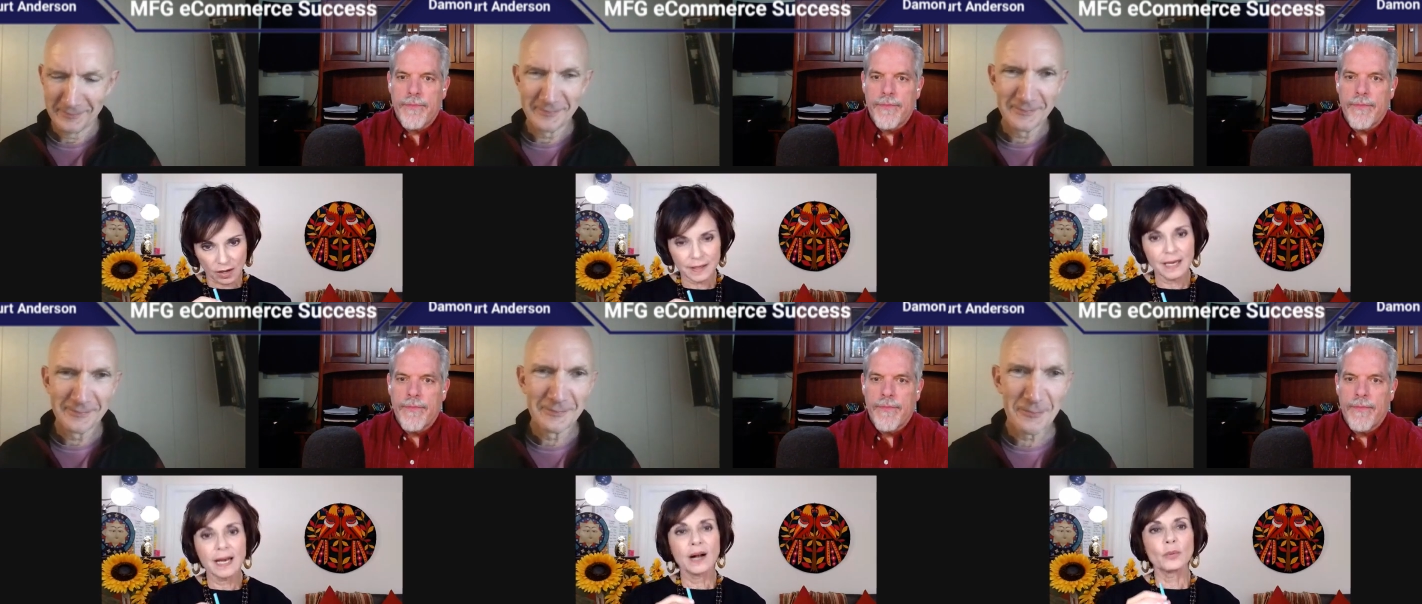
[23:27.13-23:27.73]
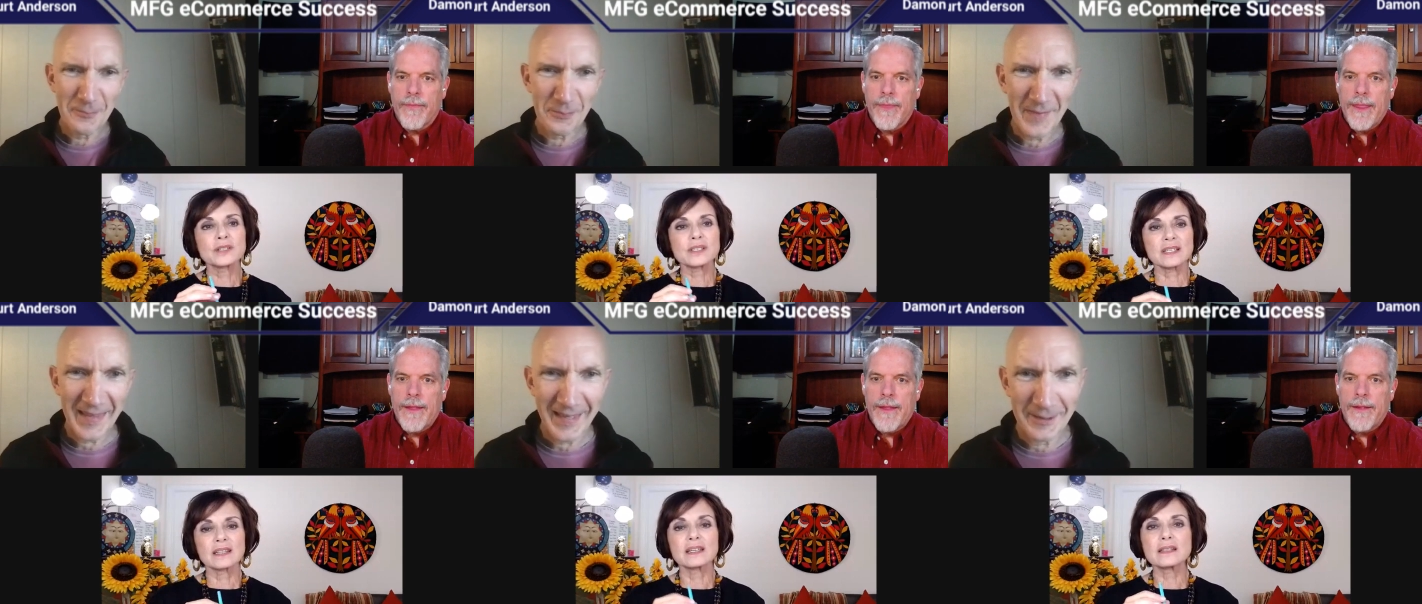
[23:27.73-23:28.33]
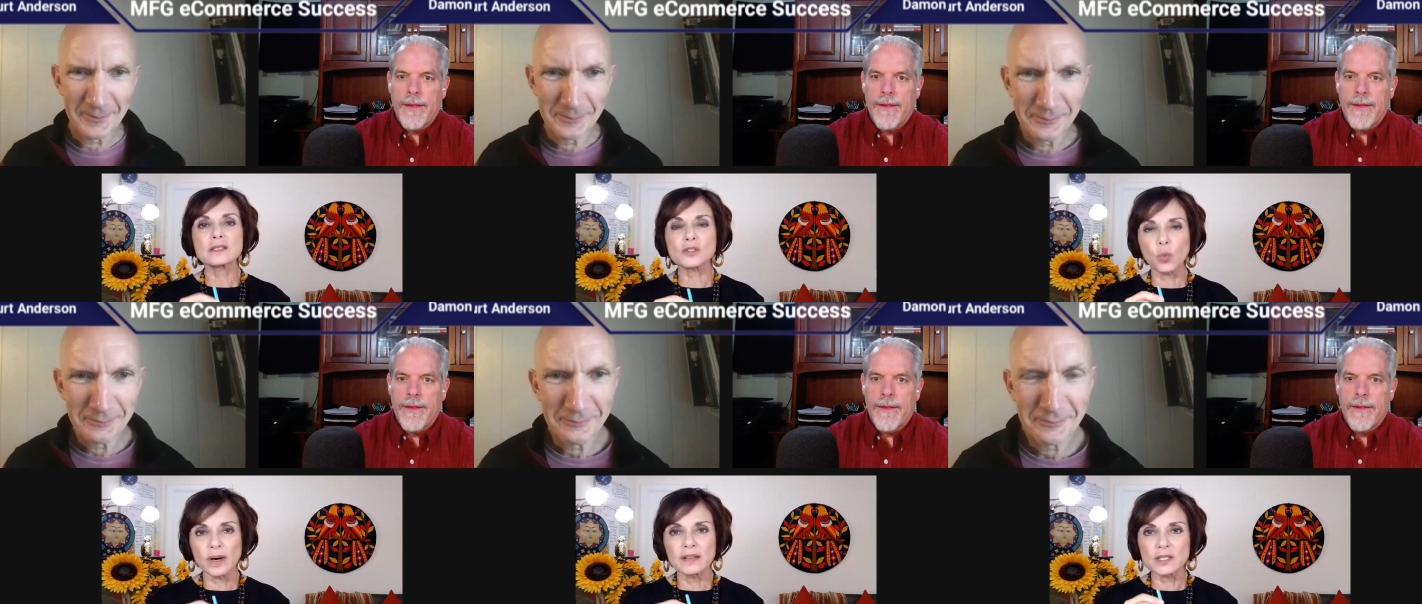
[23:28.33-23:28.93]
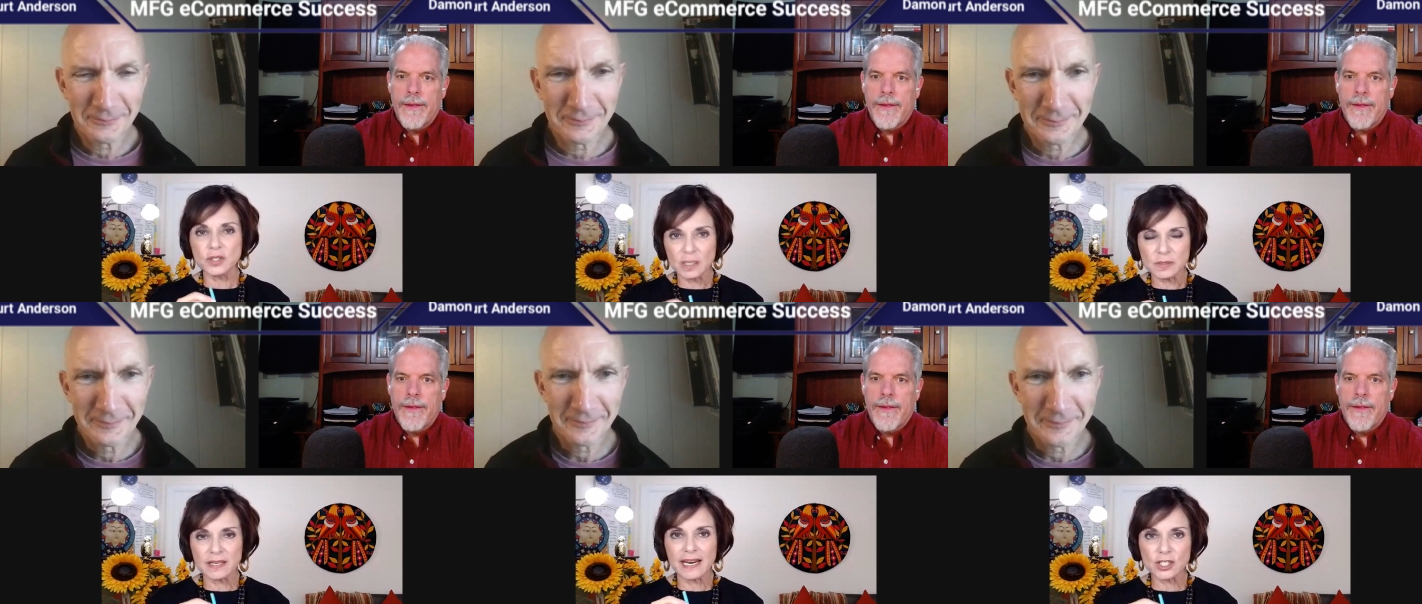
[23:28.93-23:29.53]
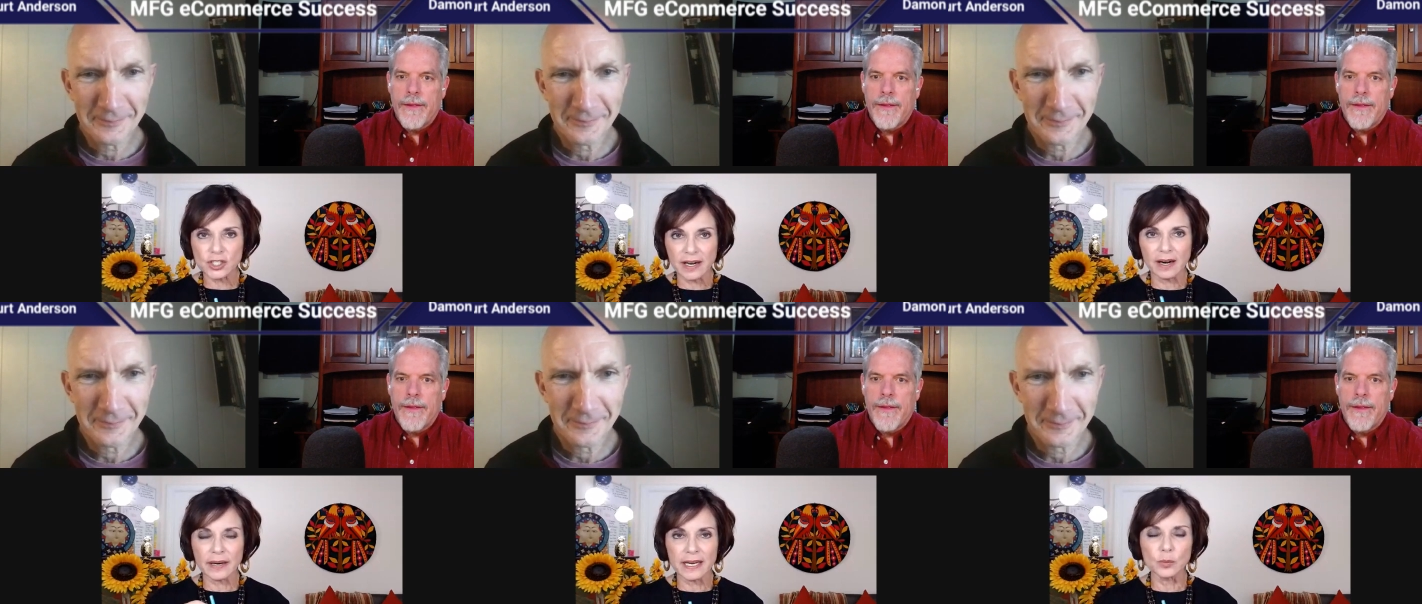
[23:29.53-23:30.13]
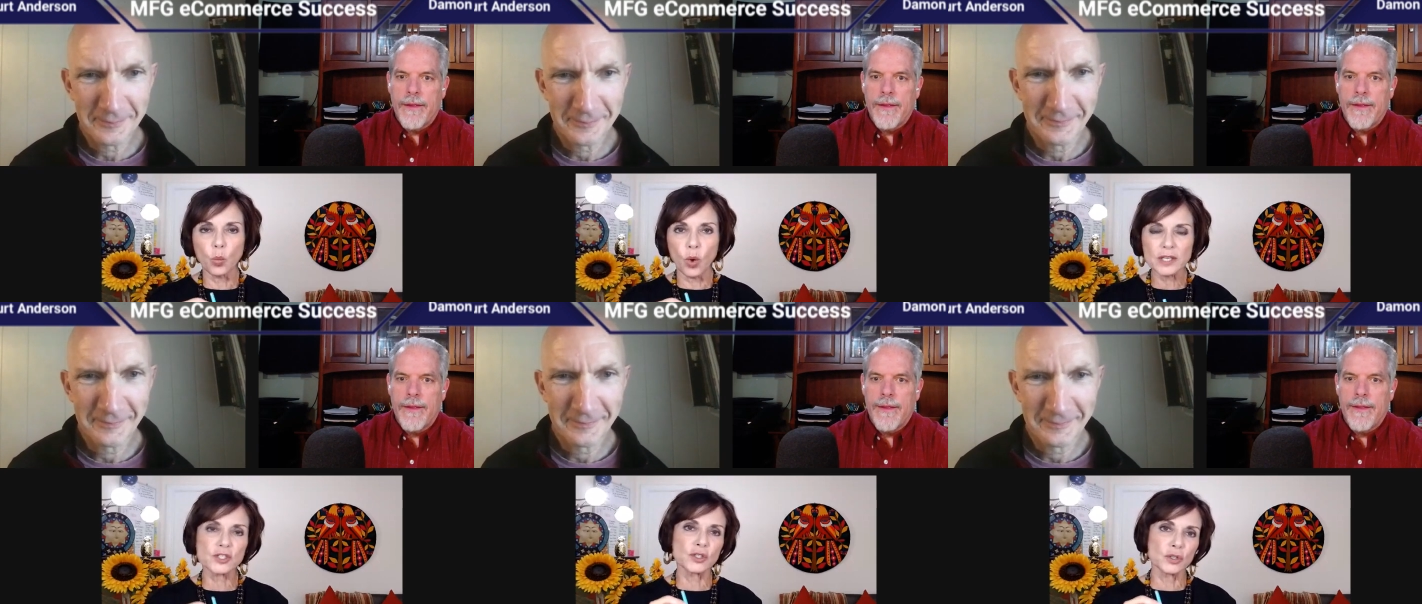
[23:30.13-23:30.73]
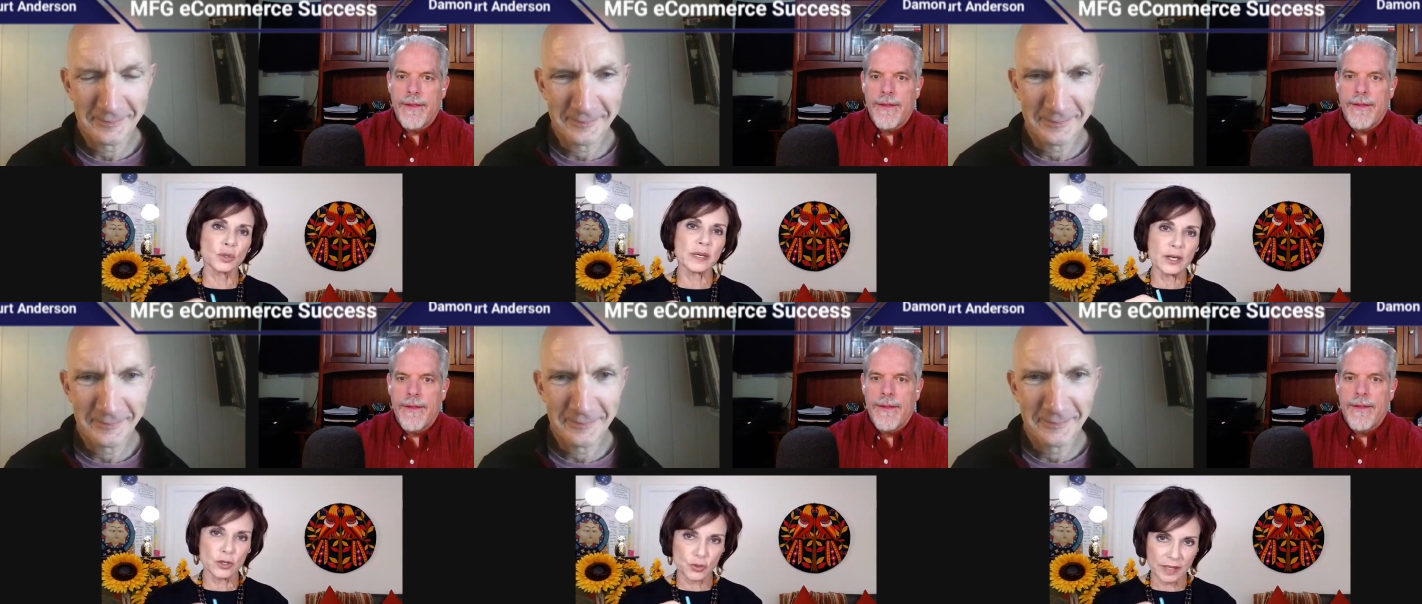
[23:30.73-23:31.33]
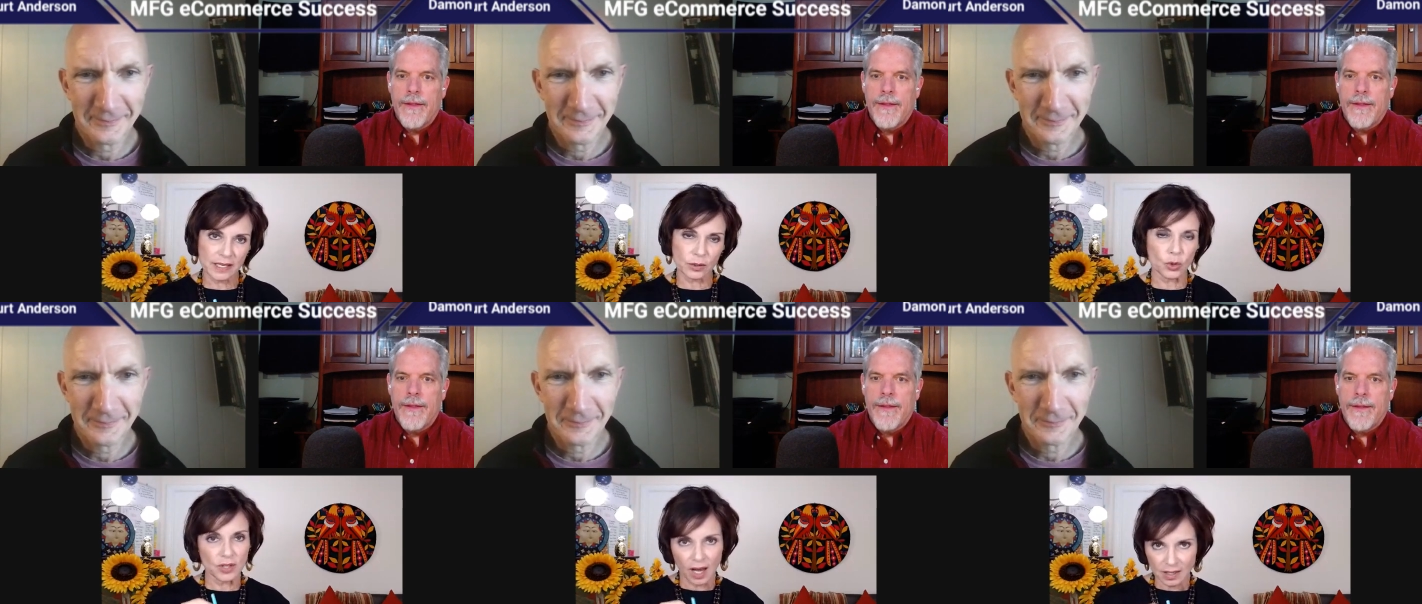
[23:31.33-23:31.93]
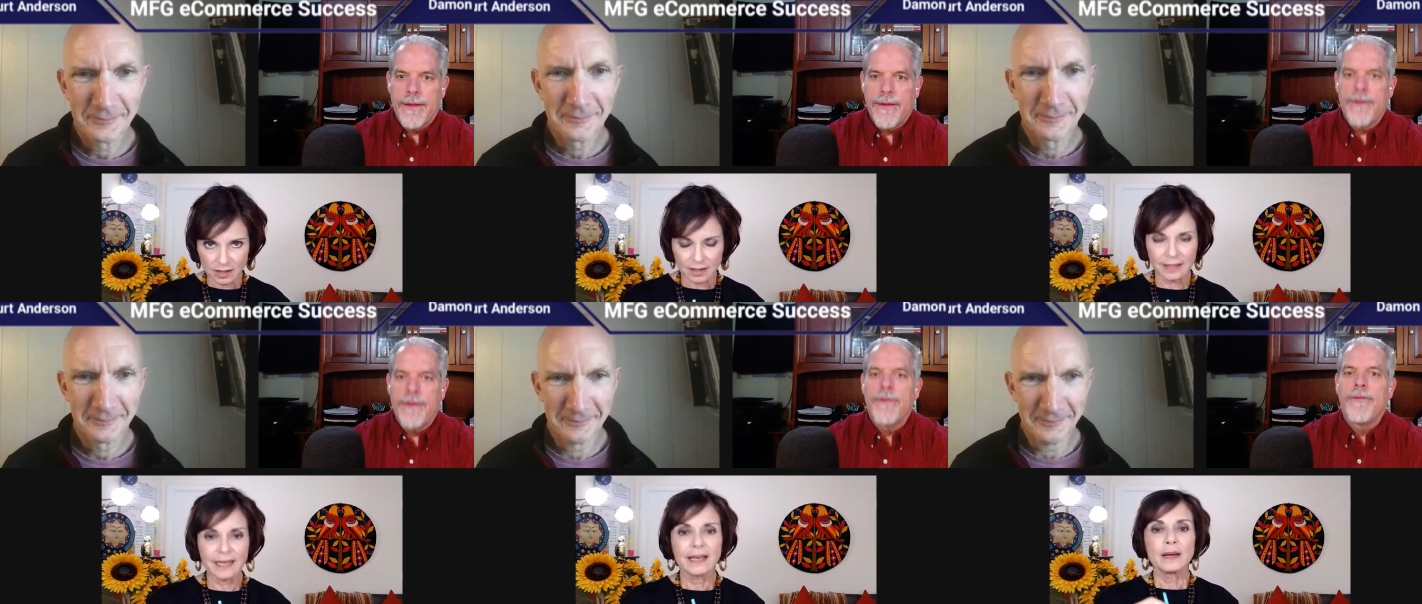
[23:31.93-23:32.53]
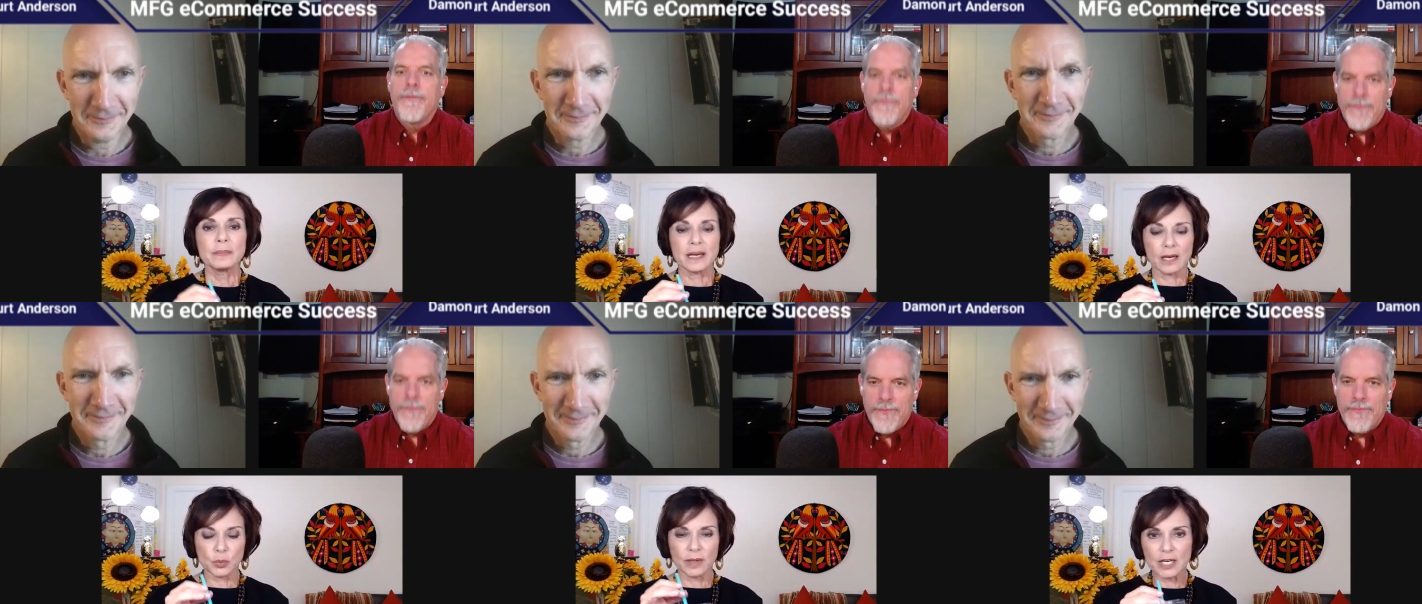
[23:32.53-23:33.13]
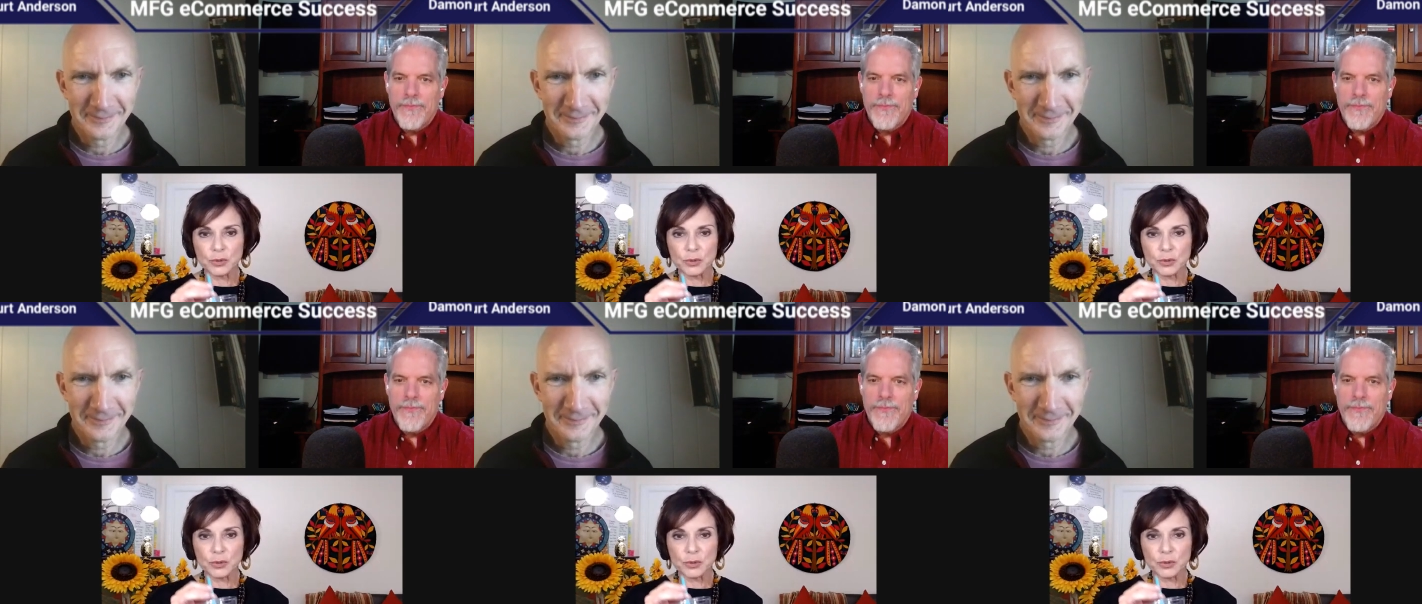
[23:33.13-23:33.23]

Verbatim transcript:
Speaker 1: I wanted to say that this is one of the tips that I share in what to eat or drink or not. Mm -hmm. Because when I